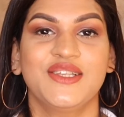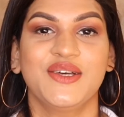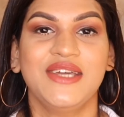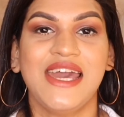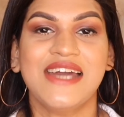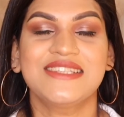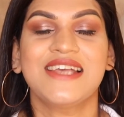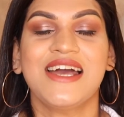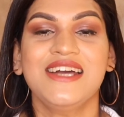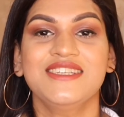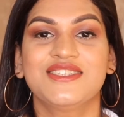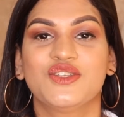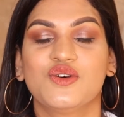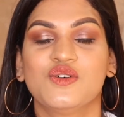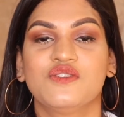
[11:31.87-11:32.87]
So yes
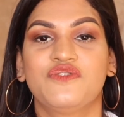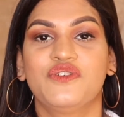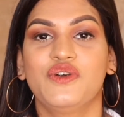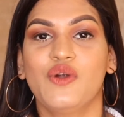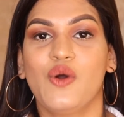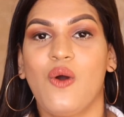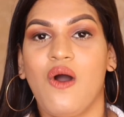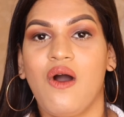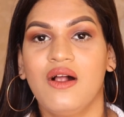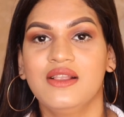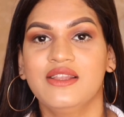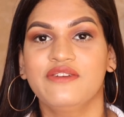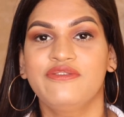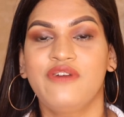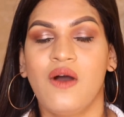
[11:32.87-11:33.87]
guys, those were
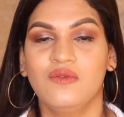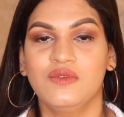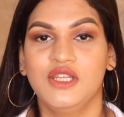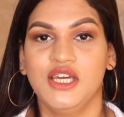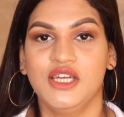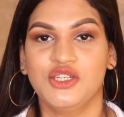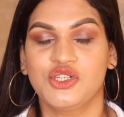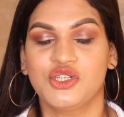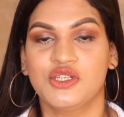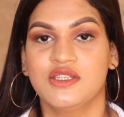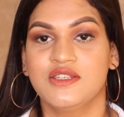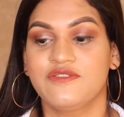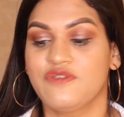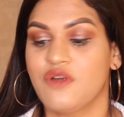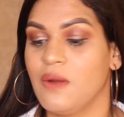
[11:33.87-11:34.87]
all the
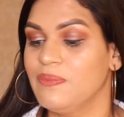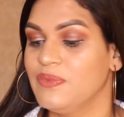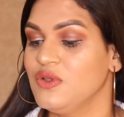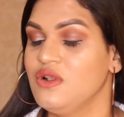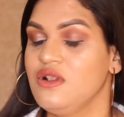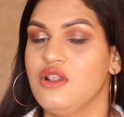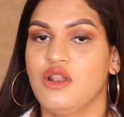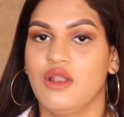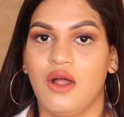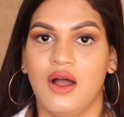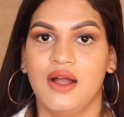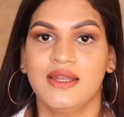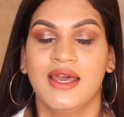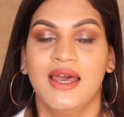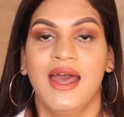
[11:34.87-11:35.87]
foundations from the
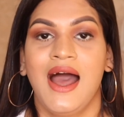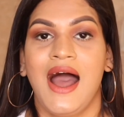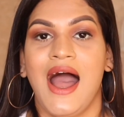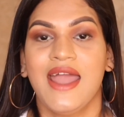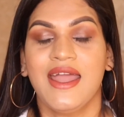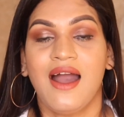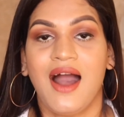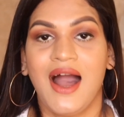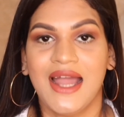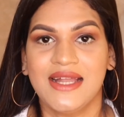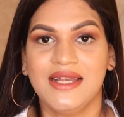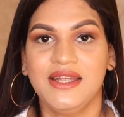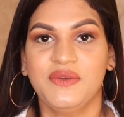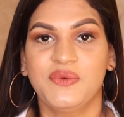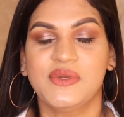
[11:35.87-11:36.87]
lot. I
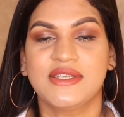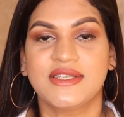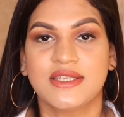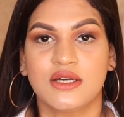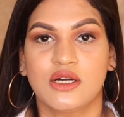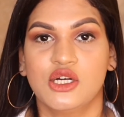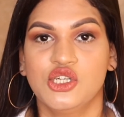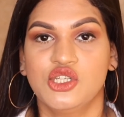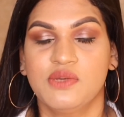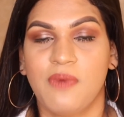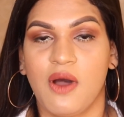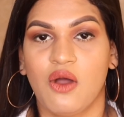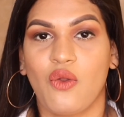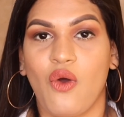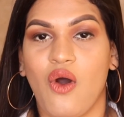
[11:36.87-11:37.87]
highly research
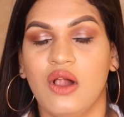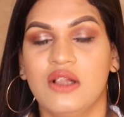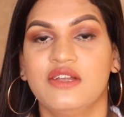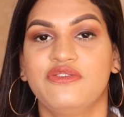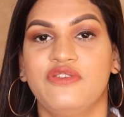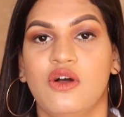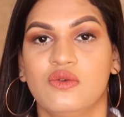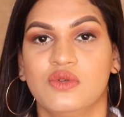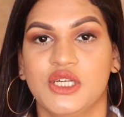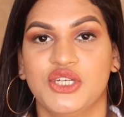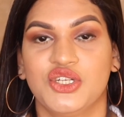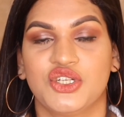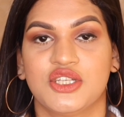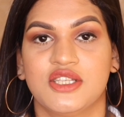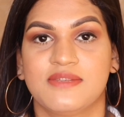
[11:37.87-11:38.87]
about all the
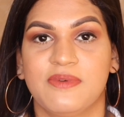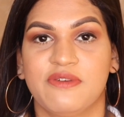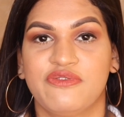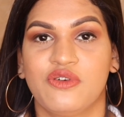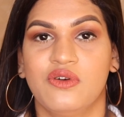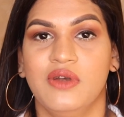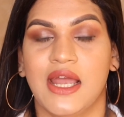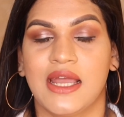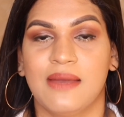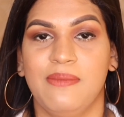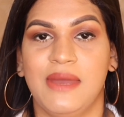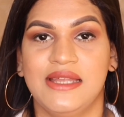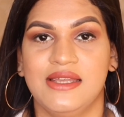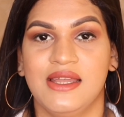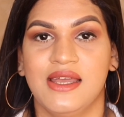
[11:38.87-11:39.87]
foundations before
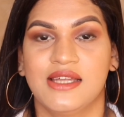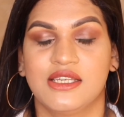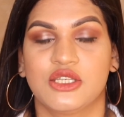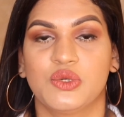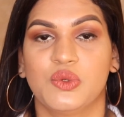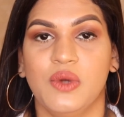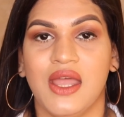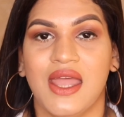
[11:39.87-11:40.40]
recommending it to